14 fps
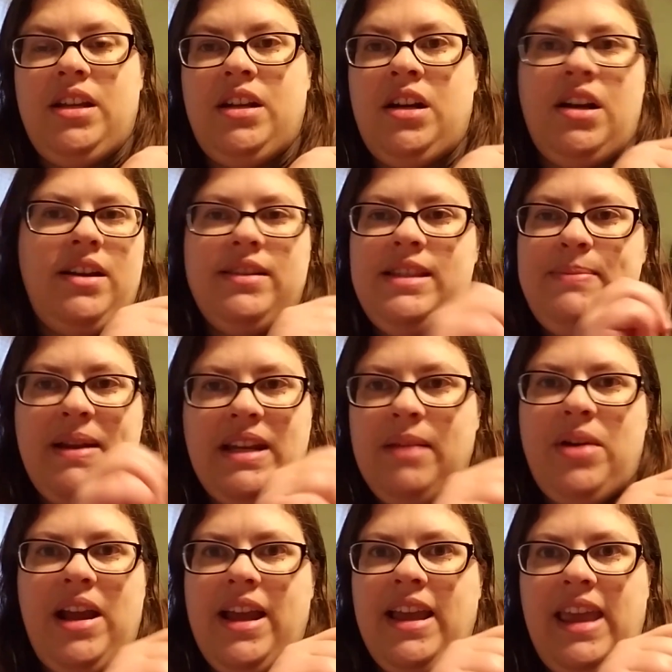or a spending
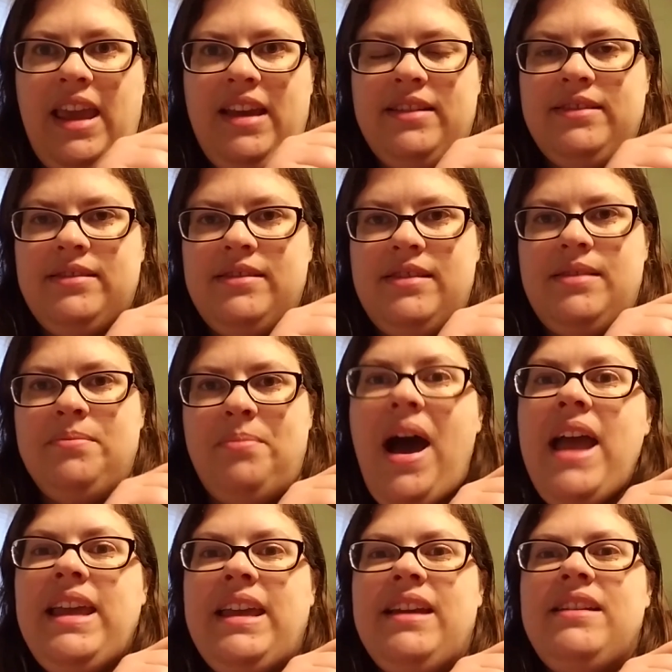break. I can't buy
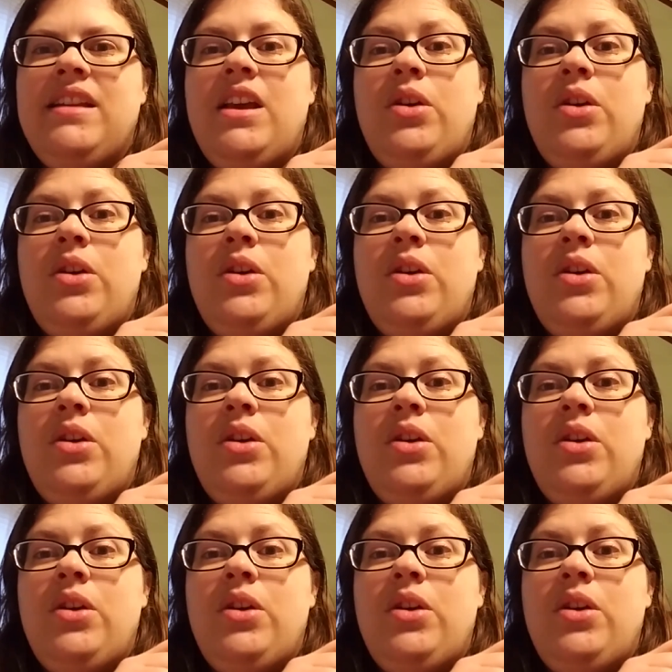it.